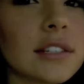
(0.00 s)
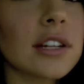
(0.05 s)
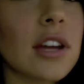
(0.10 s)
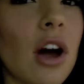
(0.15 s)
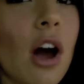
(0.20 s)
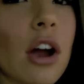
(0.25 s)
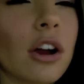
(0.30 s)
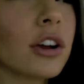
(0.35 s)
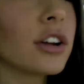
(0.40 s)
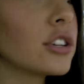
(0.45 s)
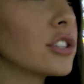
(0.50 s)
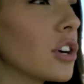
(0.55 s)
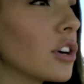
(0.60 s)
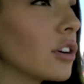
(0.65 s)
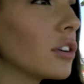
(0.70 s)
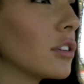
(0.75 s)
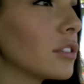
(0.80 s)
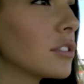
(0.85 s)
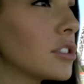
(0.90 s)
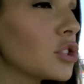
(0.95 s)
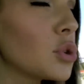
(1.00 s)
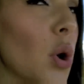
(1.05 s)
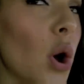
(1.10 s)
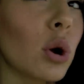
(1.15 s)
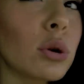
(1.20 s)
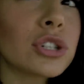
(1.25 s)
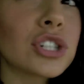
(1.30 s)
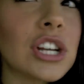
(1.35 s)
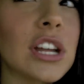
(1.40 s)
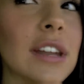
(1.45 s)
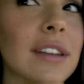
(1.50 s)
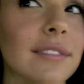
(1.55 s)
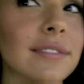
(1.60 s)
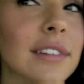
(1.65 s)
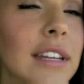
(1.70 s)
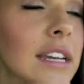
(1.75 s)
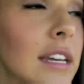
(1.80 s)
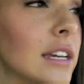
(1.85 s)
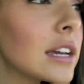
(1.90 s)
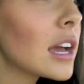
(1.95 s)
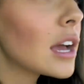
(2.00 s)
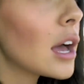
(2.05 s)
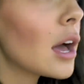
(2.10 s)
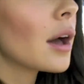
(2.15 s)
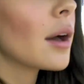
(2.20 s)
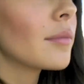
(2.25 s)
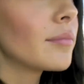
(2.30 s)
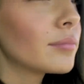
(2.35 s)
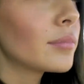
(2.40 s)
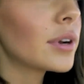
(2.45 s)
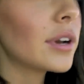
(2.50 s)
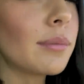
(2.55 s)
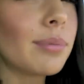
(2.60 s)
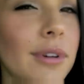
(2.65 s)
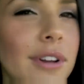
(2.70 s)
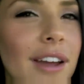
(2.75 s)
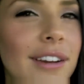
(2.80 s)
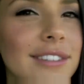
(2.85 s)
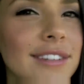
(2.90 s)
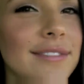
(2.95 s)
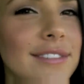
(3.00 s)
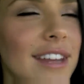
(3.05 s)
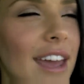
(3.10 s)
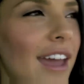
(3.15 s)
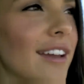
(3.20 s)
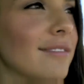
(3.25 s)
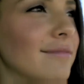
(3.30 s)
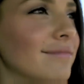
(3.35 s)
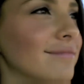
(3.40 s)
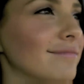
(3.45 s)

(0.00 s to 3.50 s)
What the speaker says: to concrete jungle to ocean. Pretty productive day.